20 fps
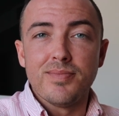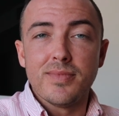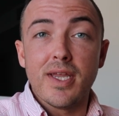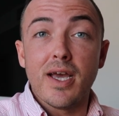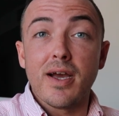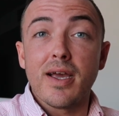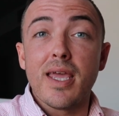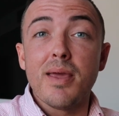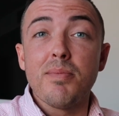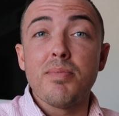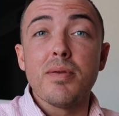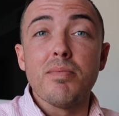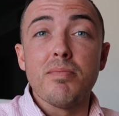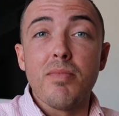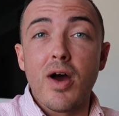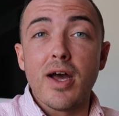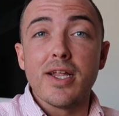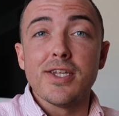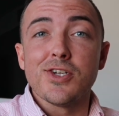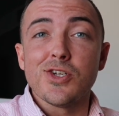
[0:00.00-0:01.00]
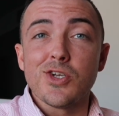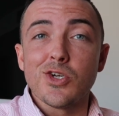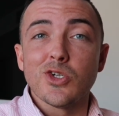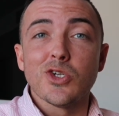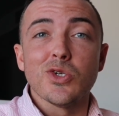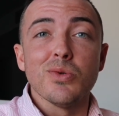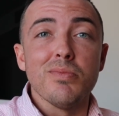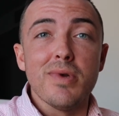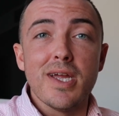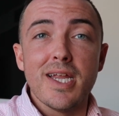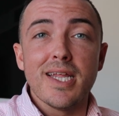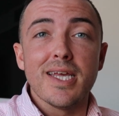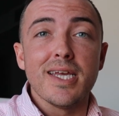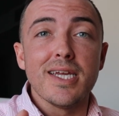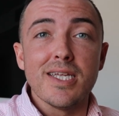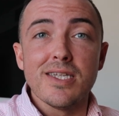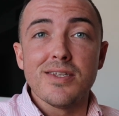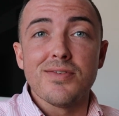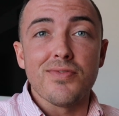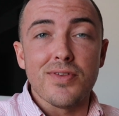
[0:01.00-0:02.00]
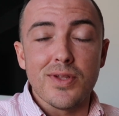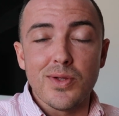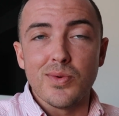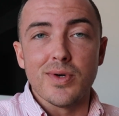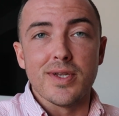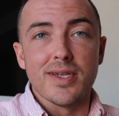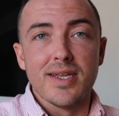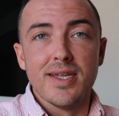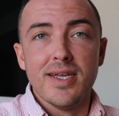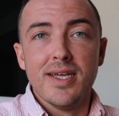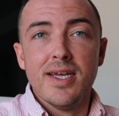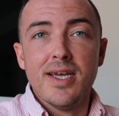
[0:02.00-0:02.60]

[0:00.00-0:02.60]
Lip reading: Now keep in mind, social media is fluid.